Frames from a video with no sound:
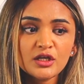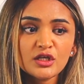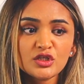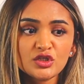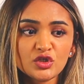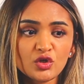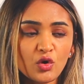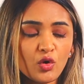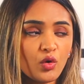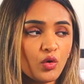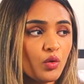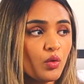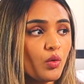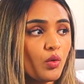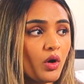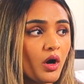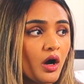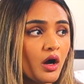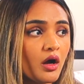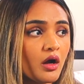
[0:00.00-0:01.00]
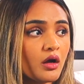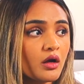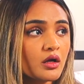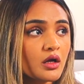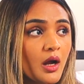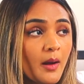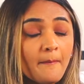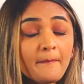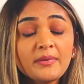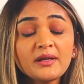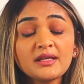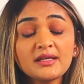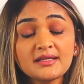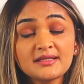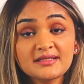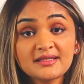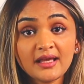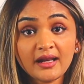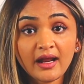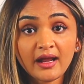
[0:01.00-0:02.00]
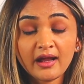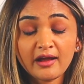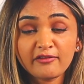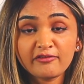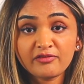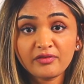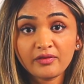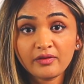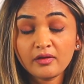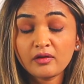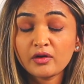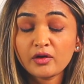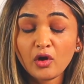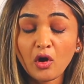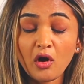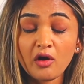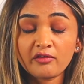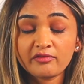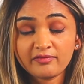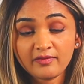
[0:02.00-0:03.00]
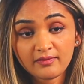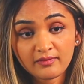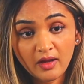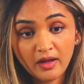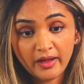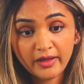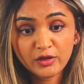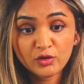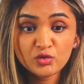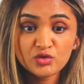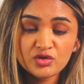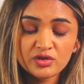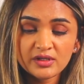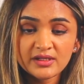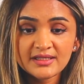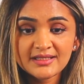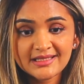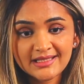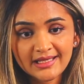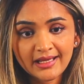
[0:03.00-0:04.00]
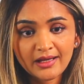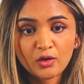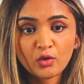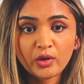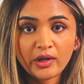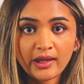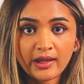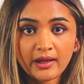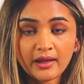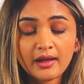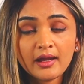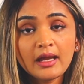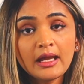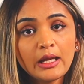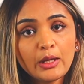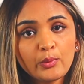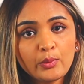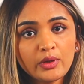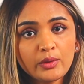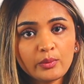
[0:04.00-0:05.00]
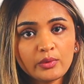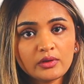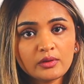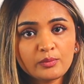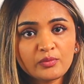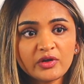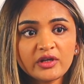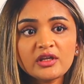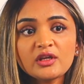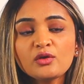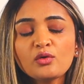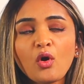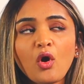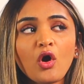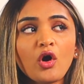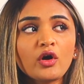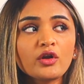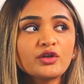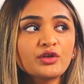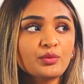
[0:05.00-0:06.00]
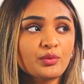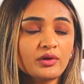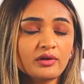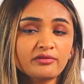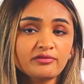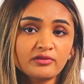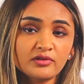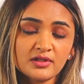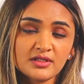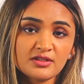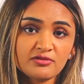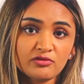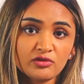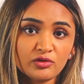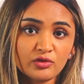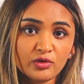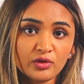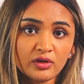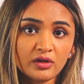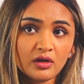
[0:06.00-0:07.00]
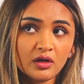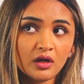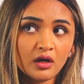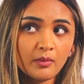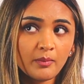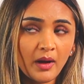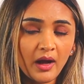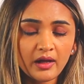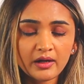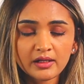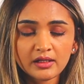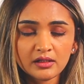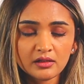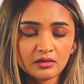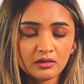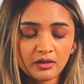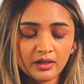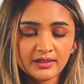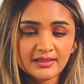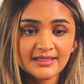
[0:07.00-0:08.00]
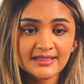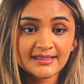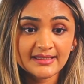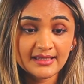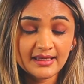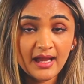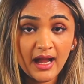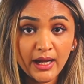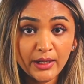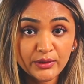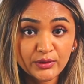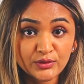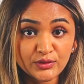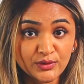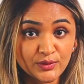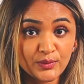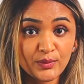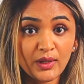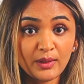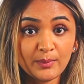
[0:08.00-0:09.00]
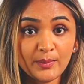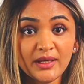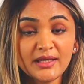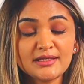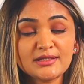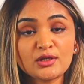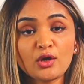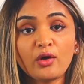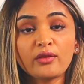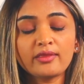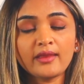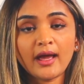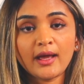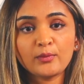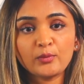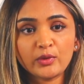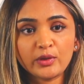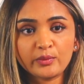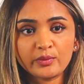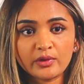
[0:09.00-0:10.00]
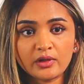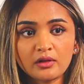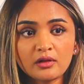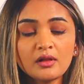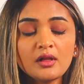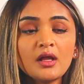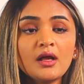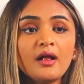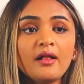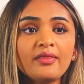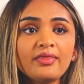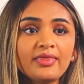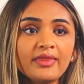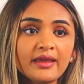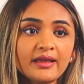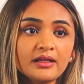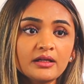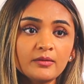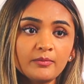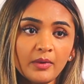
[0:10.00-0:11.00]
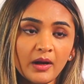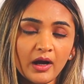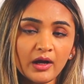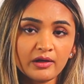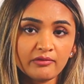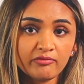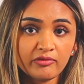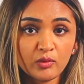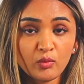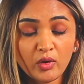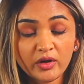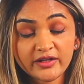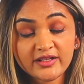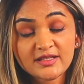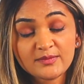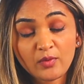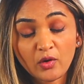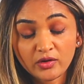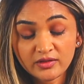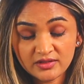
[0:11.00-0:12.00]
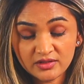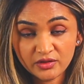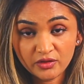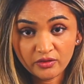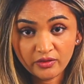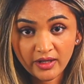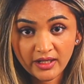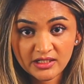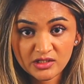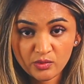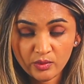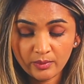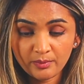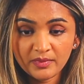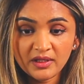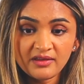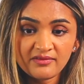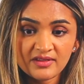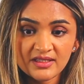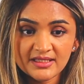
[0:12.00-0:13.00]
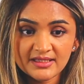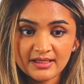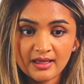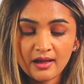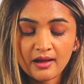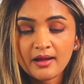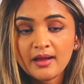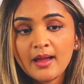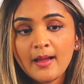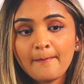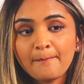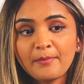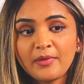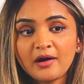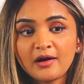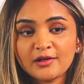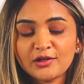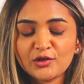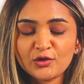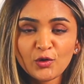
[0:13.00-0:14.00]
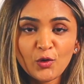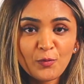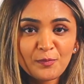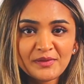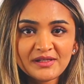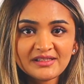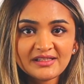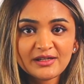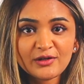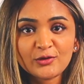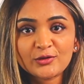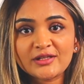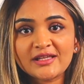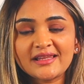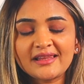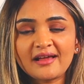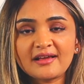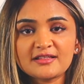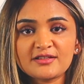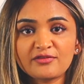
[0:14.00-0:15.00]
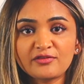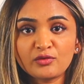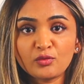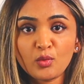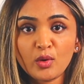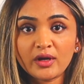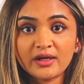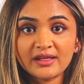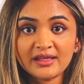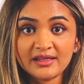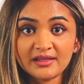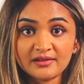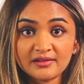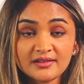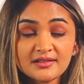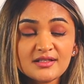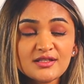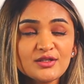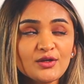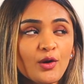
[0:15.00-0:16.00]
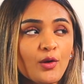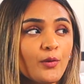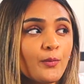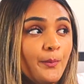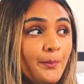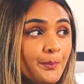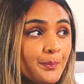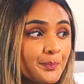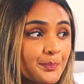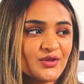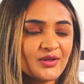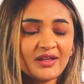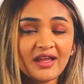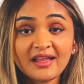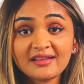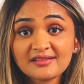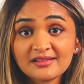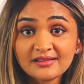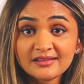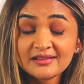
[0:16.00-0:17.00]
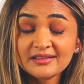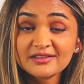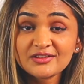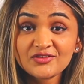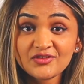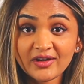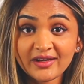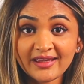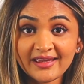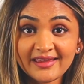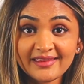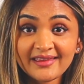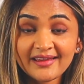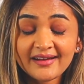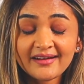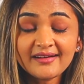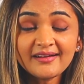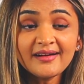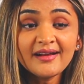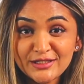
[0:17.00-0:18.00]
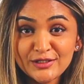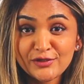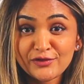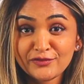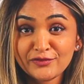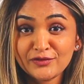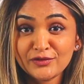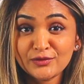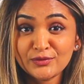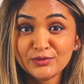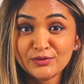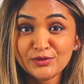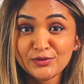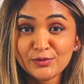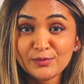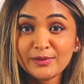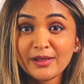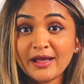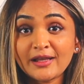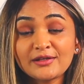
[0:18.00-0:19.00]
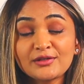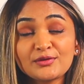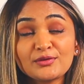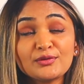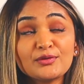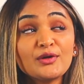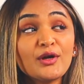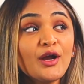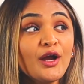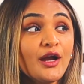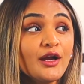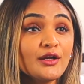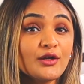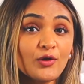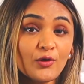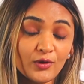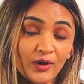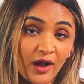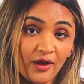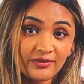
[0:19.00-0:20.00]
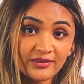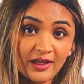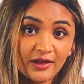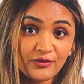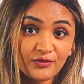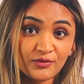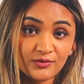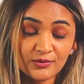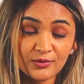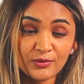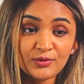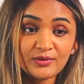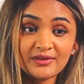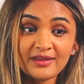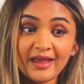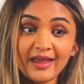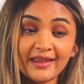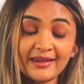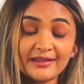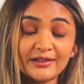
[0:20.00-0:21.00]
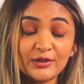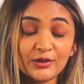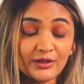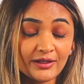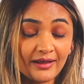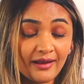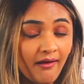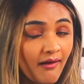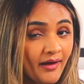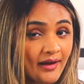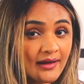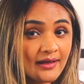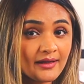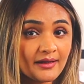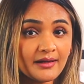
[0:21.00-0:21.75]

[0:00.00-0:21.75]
So companies that I have heard of usually say, okay, we will bring you on to work for us for about a year and see how you do, and based on that we will think about if we want to sponsor your H1B visa. But your OPT only lasts for 1 year, so it gets a little tricky there. So if you do plan to go down that road, then good luck.